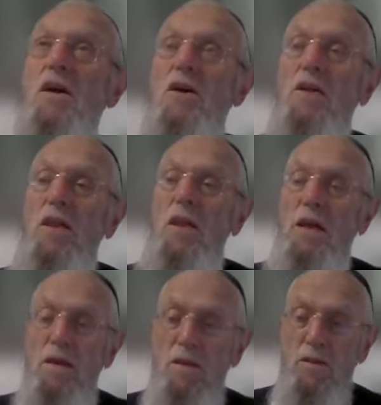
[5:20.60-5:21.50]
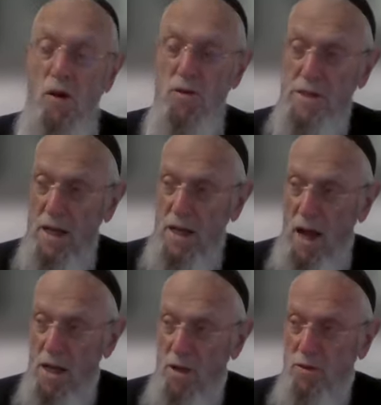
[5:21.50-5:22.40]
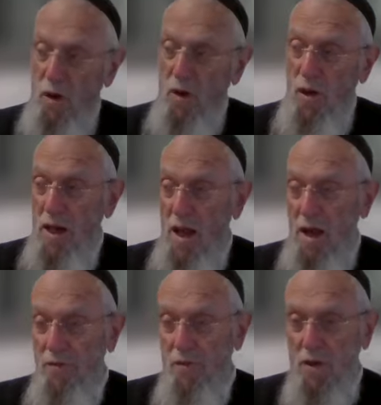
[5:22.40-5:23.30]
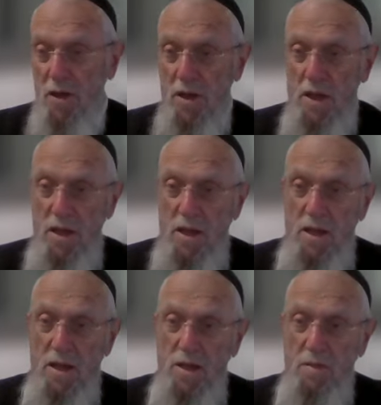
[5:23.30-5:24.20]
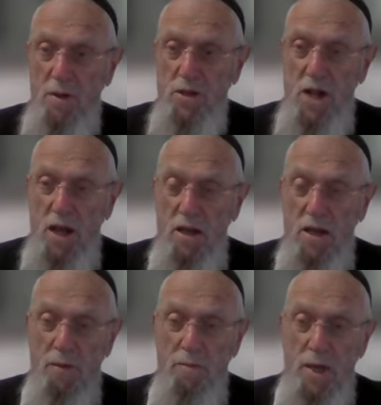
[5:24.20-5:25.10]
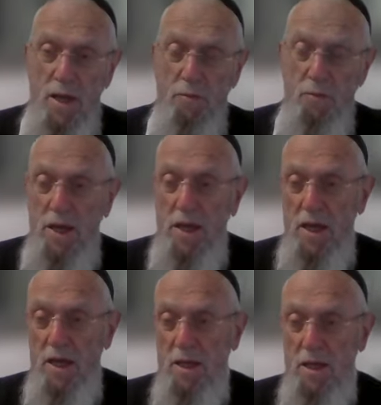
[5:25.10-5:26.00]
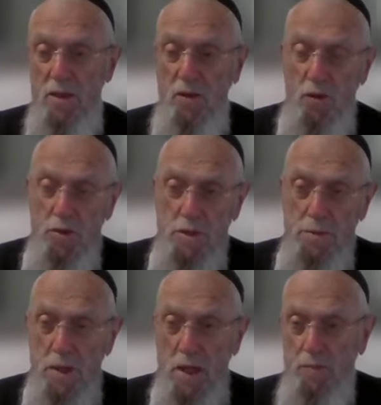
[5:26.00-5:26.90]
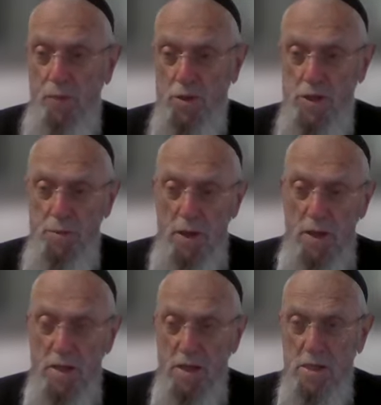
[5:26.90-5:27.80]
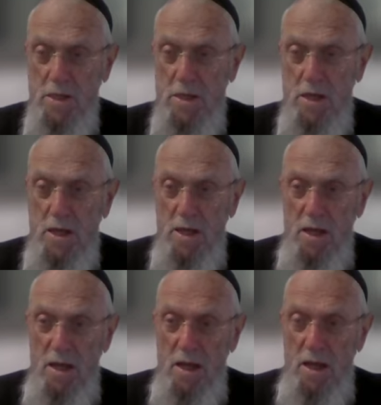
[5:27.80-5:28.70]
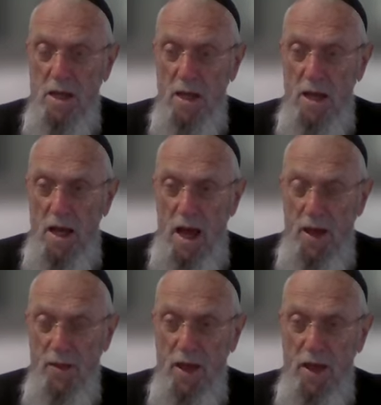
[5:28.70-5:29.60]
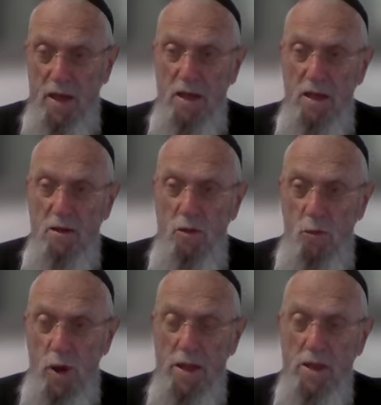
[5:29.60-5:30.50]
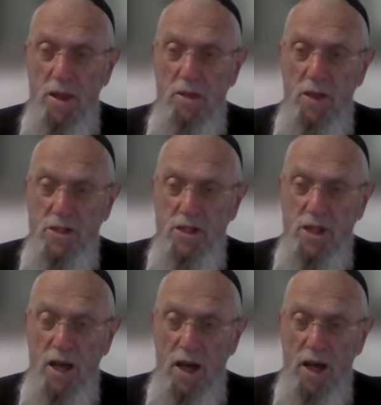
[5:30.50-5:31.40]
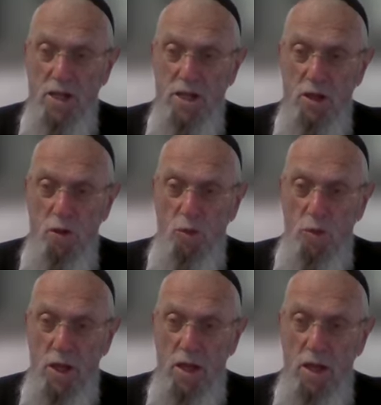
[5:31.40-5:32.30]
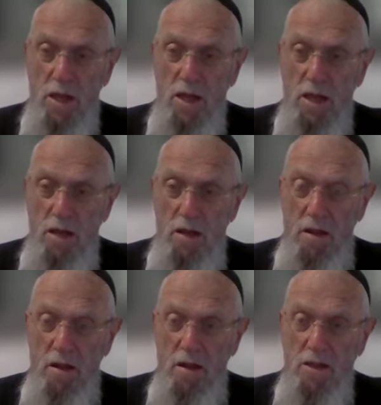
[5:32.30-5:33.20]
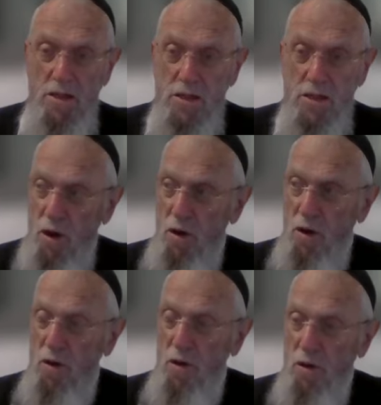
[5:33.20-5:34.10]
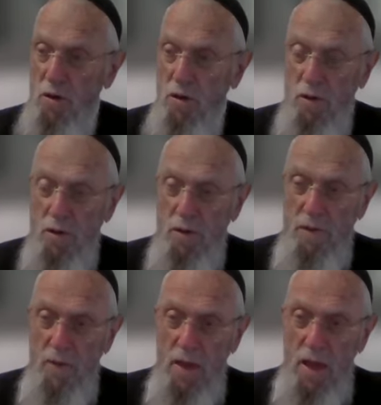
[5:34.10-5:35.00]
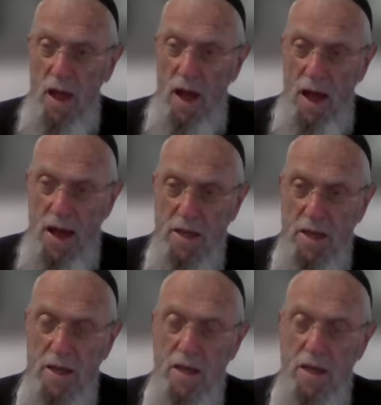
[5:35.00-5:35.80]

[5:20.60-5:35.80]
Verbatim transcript: Only Dor Zakai or Dor Chayav. Mashiach can be, be in two possibilities either when the generation will be so high